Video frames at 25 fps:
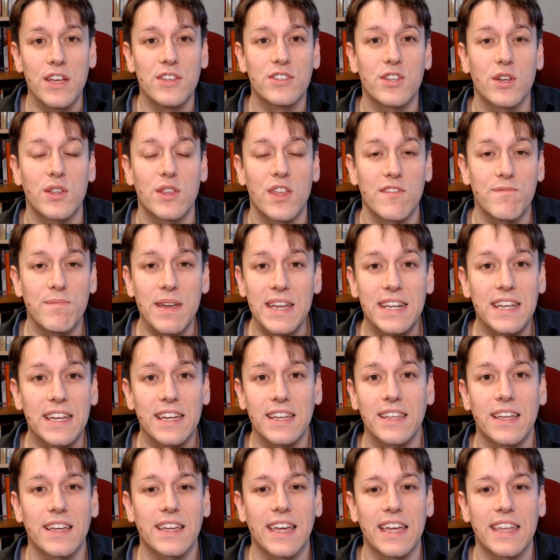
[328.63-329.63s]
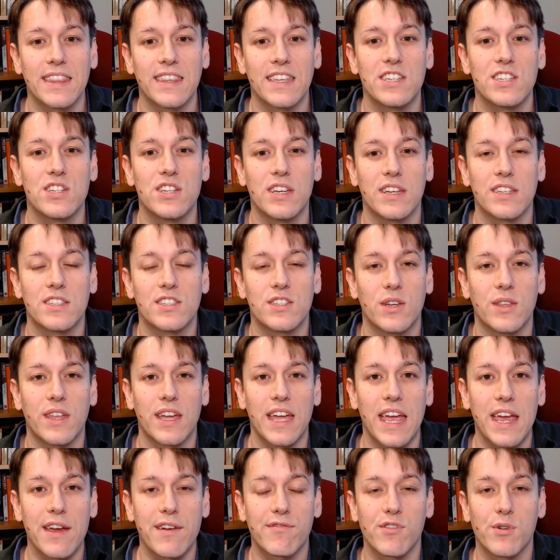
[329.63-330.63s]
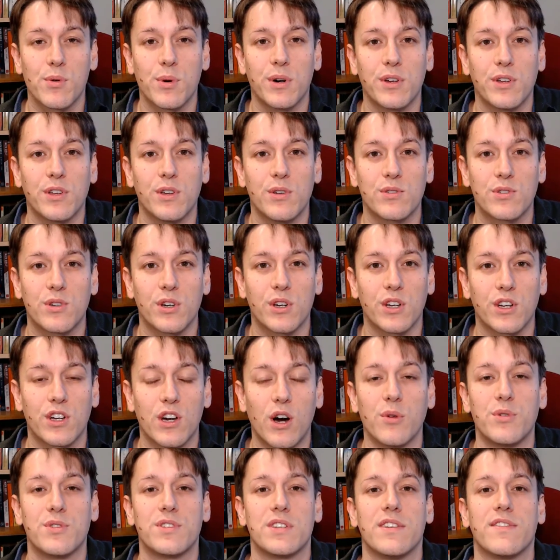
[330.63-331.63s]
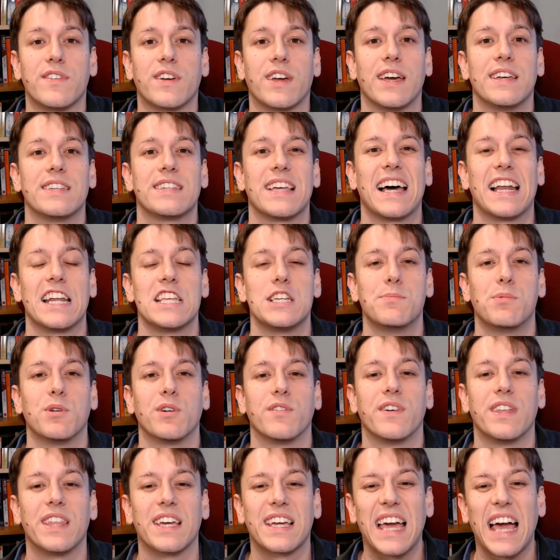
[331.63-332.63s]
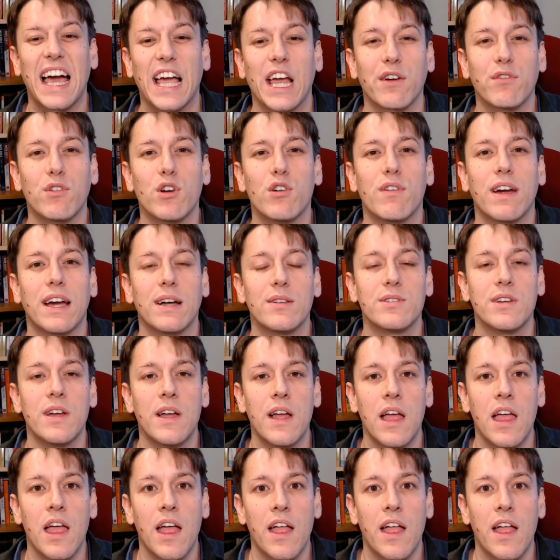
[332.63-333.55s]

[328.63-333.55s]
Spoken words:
So they've made it again this year so that everyone who's got a gold certificate is eligible for the Kangaroo round.